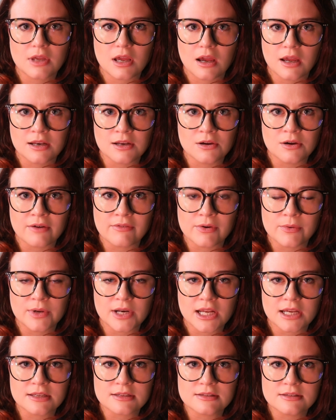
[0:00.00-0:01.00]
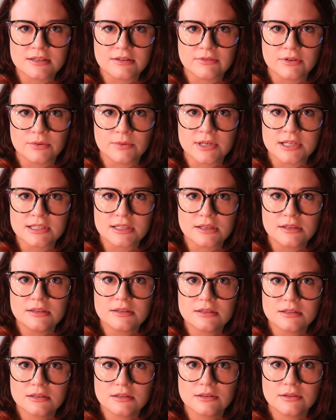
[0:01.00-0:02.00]
I know everyone has different
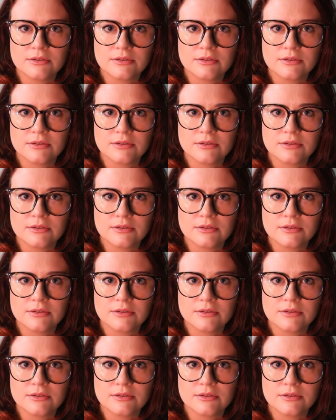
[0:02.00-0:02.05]
reasons.